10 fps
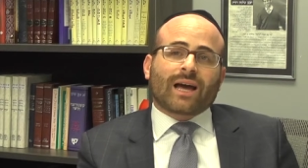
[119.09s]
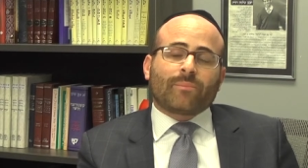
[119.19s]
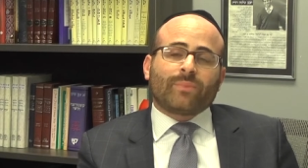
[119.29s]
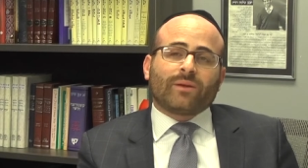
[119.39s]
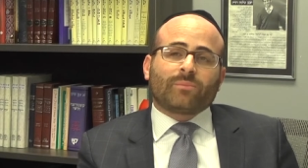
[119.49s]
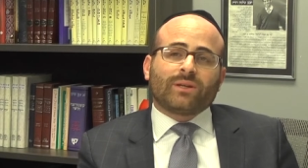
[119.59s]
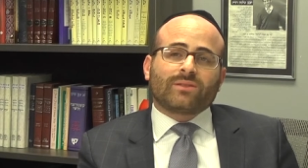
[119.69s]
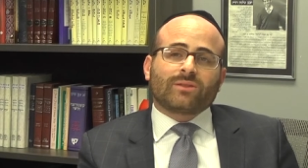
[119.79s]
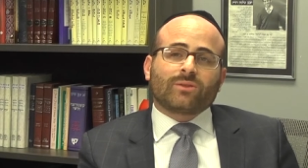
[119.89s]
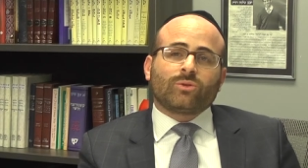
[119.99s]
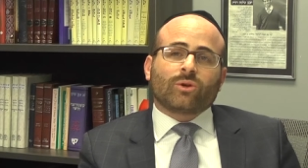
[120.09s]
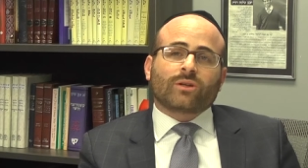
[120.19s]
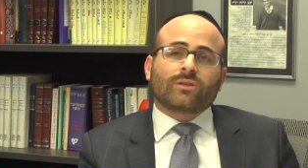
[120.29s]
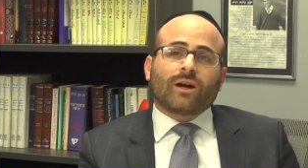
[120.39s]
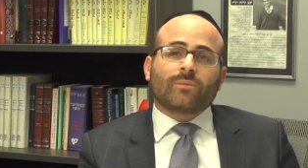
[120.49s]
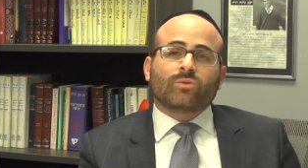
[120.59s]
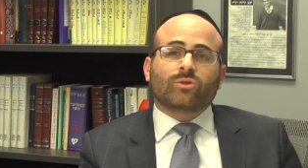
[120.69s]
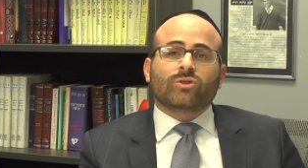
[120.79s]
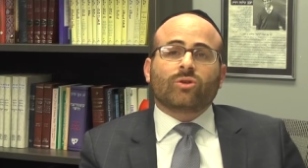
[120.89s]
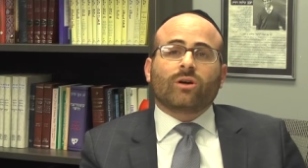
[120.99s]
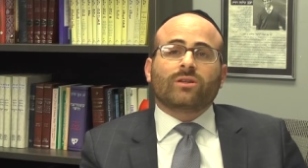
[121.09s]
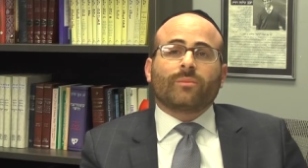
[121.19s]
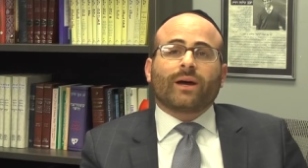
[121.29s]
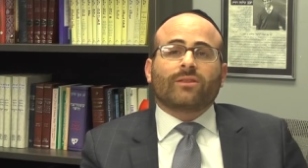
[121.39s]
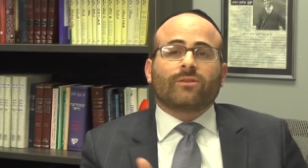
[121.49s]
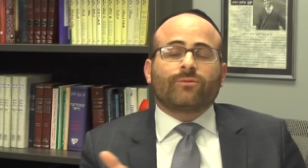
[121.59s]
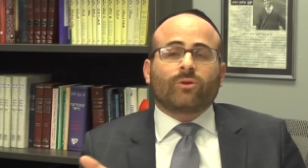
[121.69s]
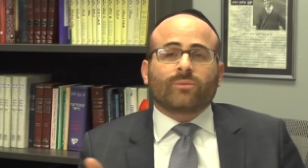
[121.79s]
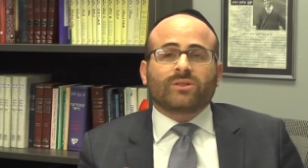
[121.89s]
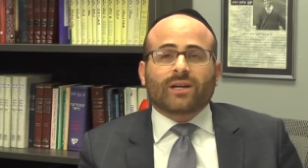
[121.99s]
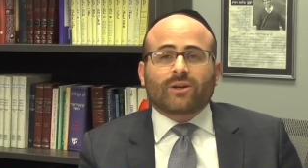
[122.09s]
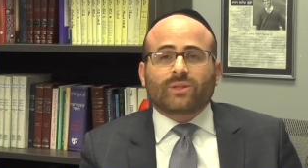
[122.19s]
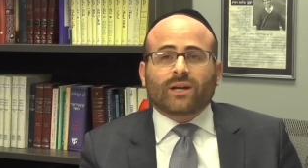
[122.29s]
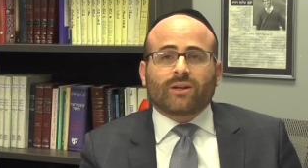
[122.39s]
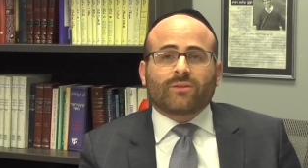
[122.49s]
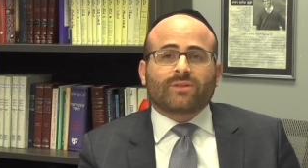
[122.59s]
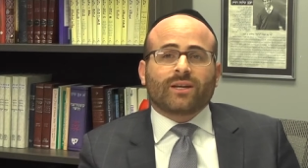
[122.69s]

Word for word: op ed piece in the New York Times which talked about the former Secretary of